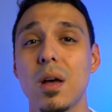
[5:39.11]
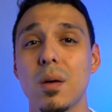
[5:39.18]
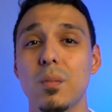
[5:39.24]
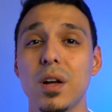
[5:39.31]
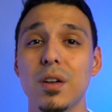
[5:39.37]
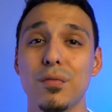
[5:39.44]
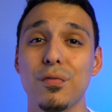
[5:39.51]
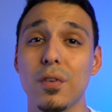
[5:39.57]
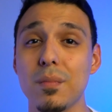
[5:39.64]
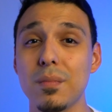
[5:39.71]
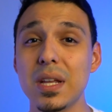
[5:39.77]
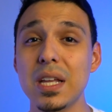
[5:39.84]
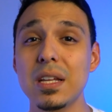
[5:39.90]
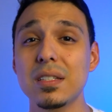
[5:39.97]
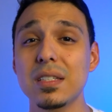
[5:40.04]
But for
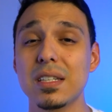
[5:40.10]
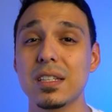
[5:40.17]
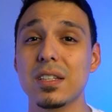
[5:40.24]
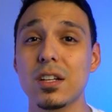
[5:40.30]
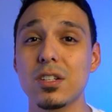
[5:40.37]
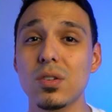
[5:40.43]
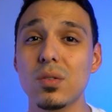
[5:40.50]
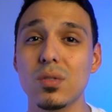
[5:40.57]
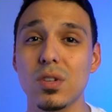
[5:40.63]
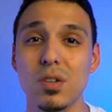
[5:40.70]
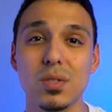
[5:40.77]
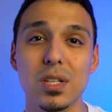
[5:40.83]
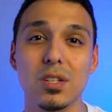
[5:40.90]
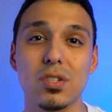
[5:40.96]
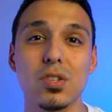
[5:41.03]
me, since I don't
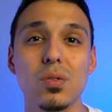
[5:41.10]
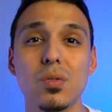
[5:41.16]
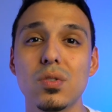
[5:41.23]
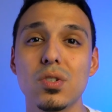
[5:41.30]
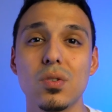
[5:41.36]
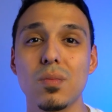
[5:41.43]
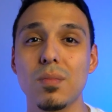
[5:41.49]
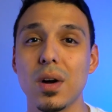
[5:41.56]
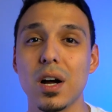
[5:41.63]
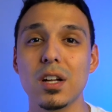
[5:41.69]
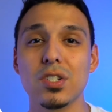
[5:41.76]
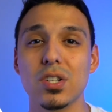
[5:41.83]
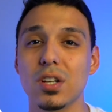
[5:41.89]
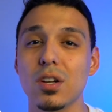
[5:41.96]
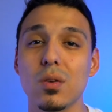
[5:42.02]
use it too
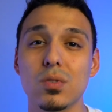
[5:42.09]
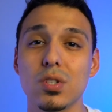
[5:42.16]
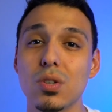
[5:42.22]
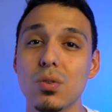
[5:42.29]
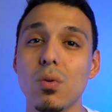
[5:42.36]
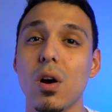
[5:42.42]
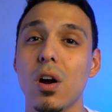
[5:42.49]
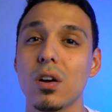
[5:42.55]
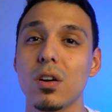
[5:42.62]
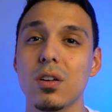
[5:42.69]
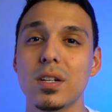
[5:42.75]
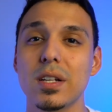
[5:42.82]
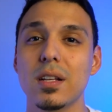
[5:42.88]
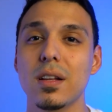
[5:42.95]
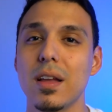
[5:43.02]
much and go too hard
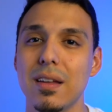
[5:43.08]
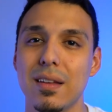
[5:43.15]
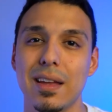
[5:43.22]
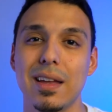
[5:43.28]
on it,